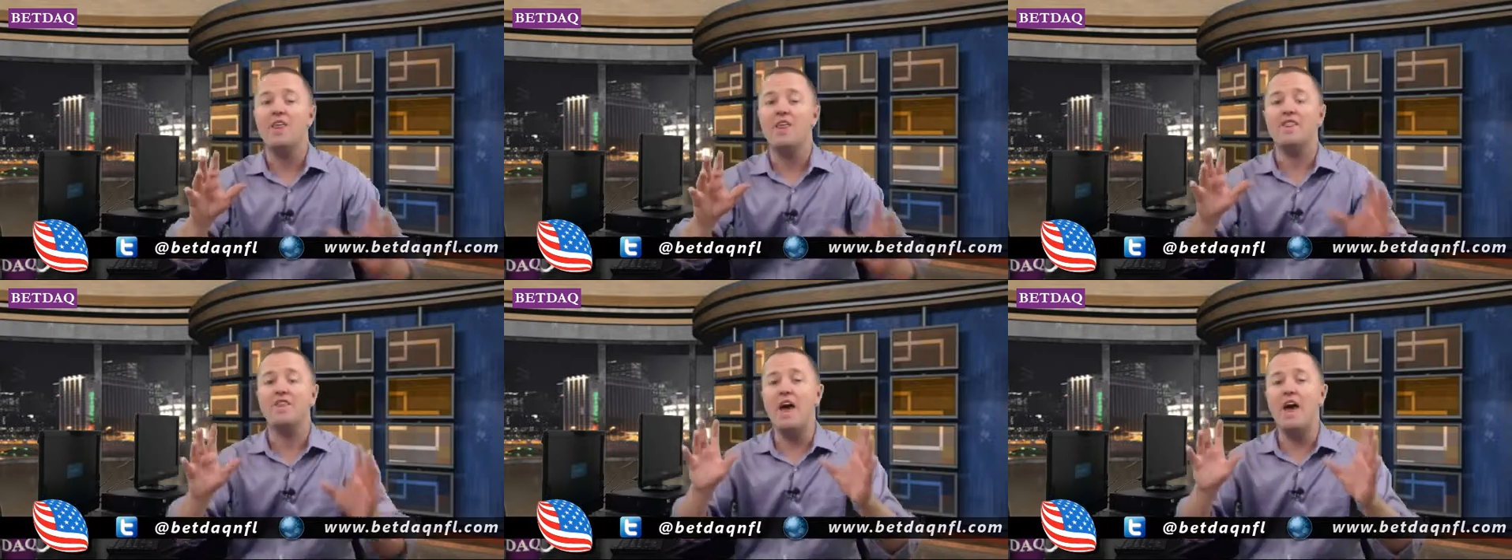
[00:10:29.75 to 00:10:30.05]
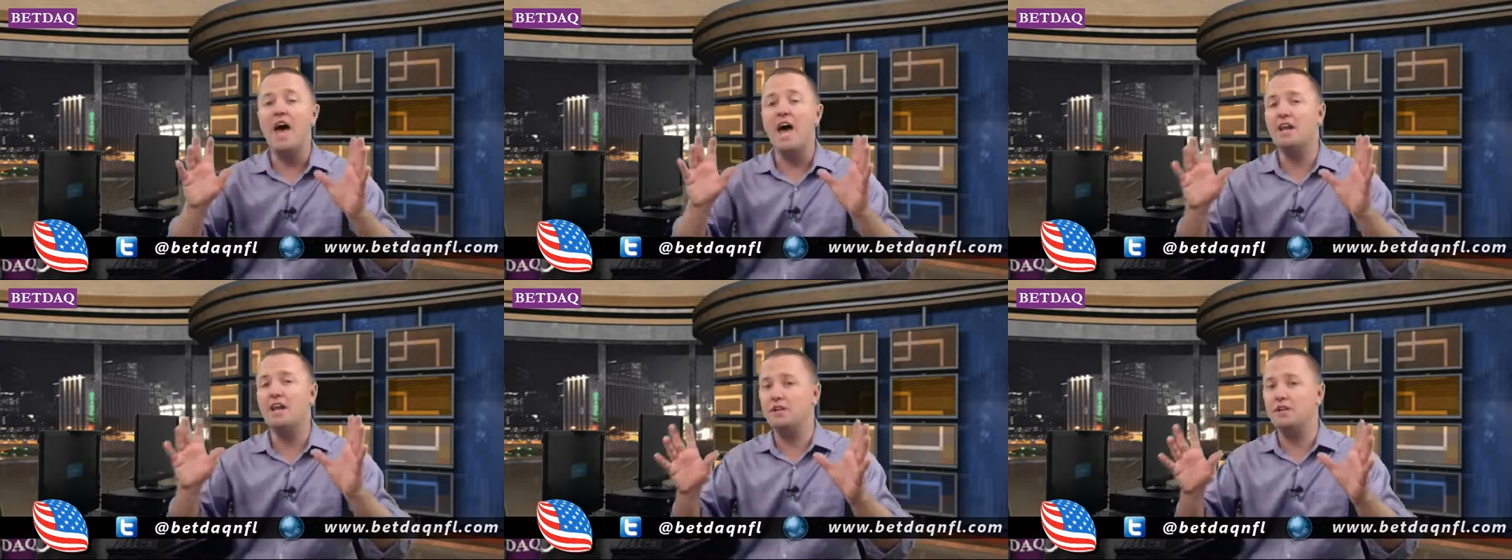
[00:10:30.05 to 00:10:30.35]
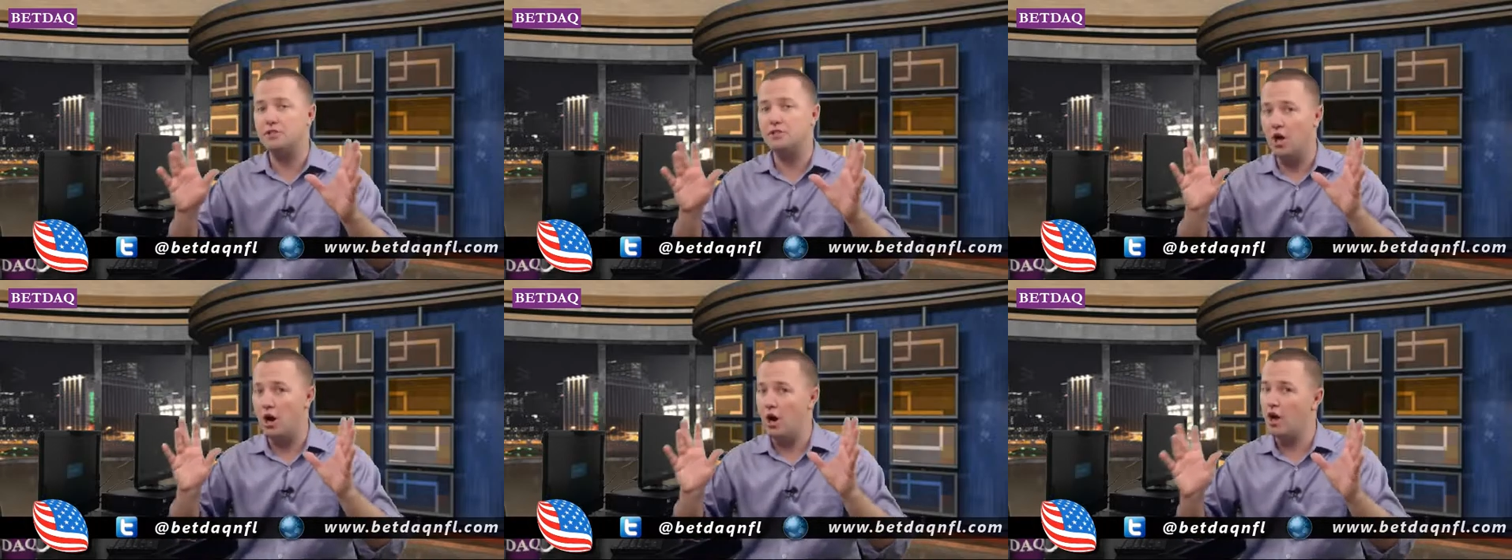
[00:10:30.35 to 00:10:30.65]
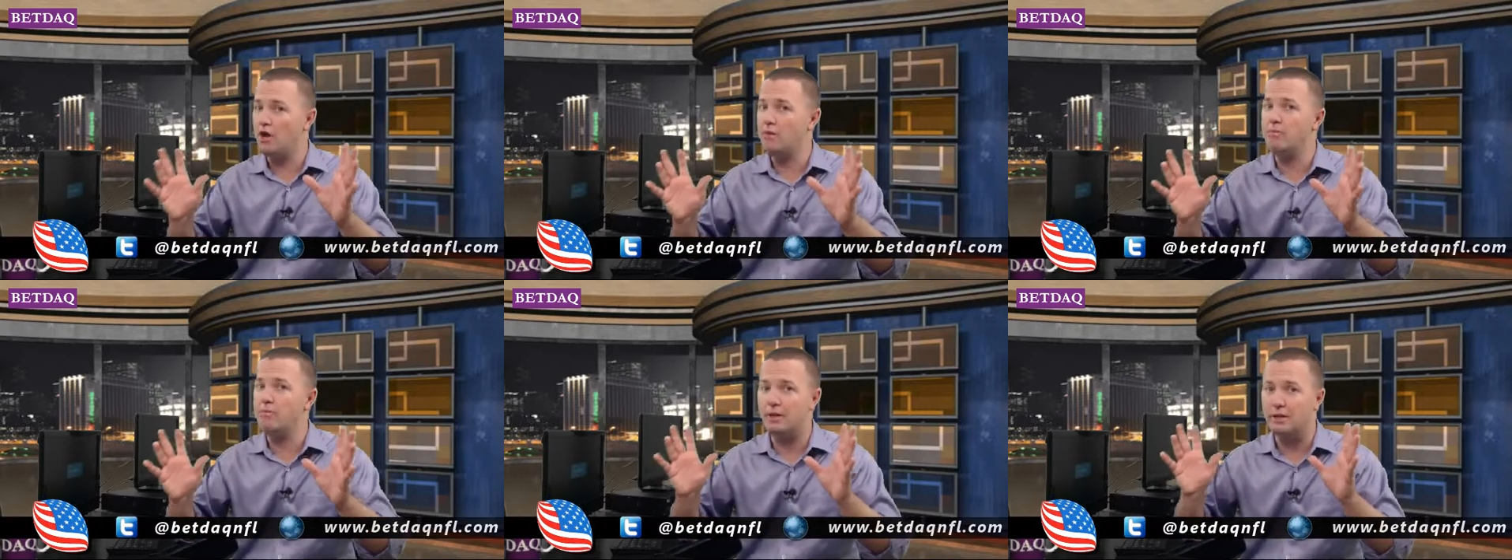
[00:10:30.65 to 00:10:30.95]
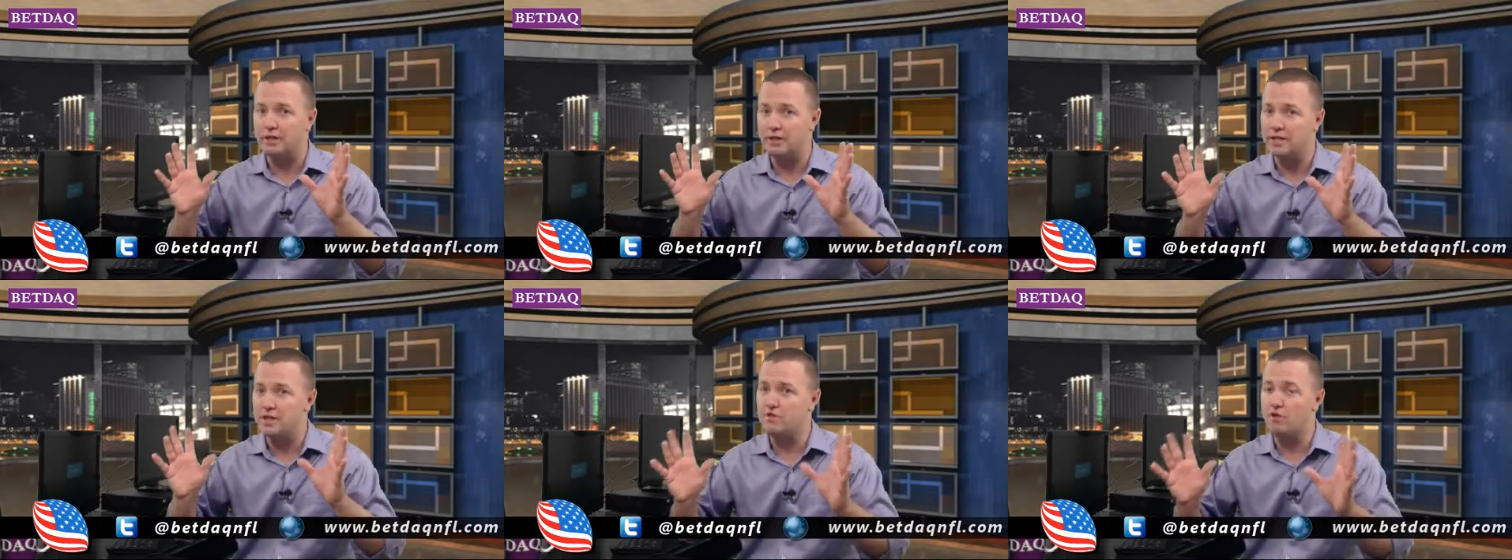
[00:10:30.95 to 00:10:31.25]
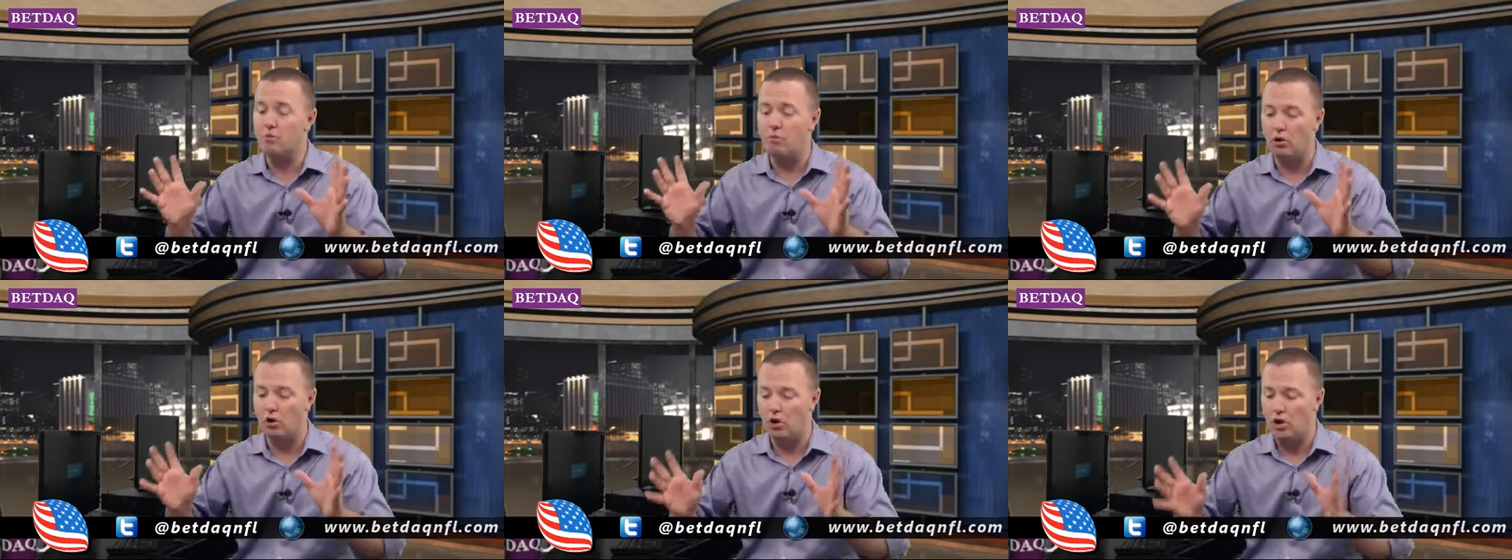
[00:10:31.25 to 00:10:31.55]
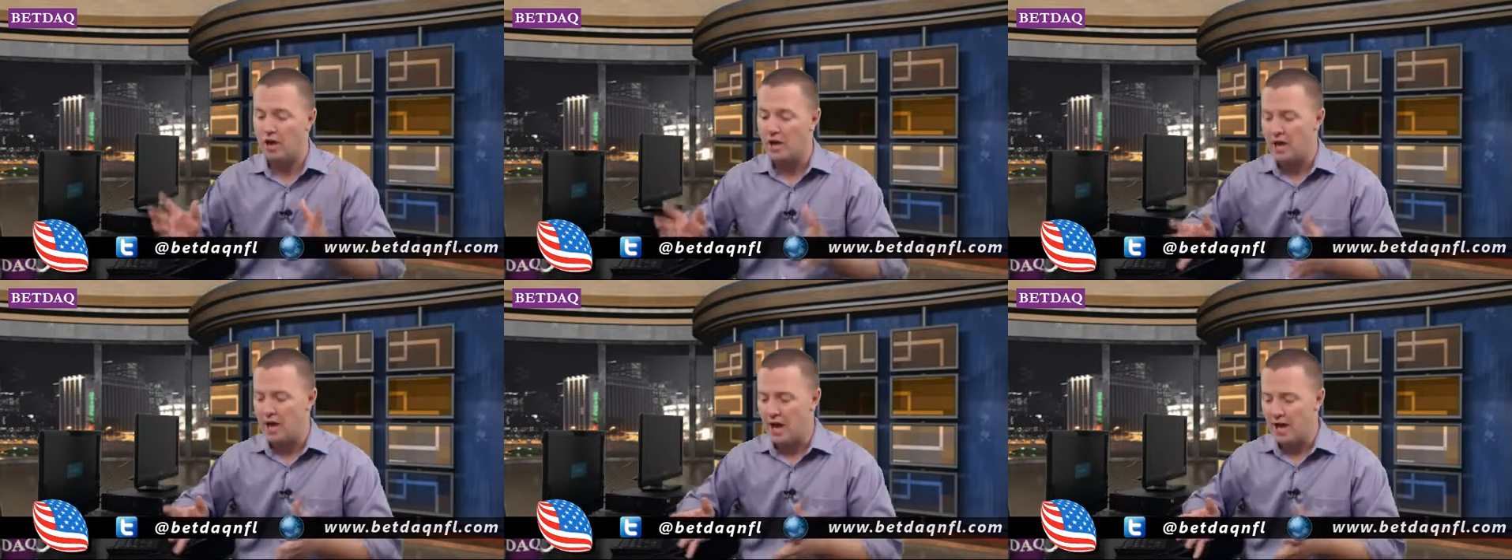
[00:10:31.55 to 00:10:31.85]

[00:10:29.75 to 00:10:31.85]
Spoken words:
That is unbelievable